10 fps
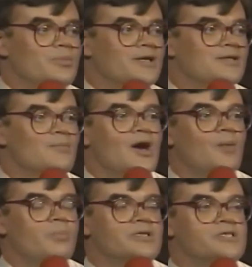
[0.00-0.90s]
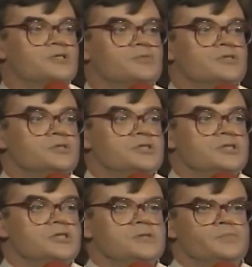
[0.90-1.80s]
pick them up. But this was
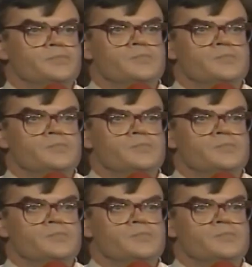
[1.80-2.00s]
the